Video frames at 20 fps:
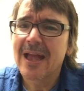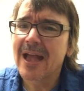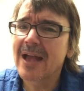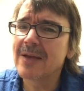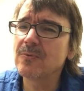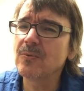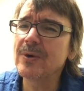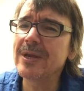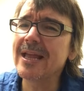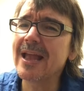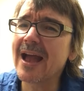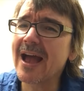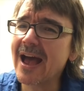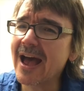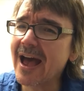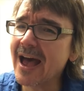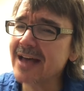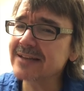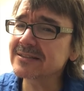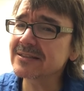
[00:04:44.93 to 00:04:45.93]
and we
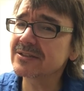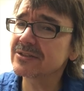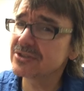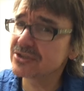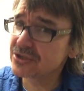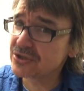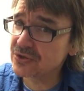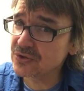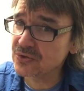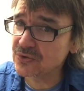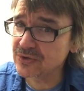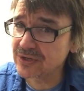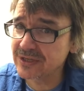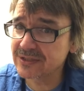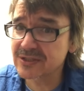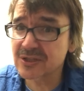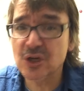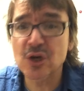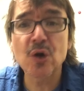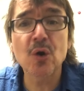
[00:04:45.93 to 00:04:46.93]
ask
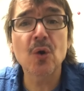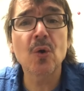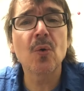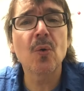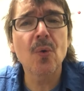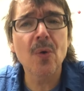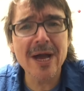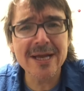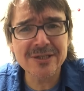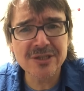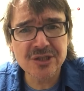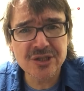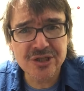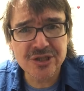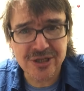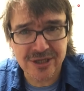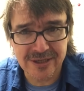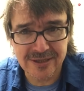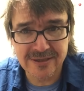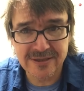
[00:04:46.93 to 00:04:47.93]
students
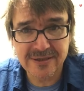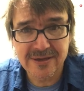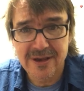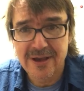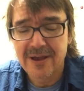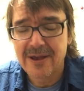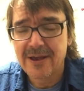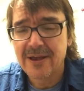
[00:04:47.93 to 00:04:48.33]
questions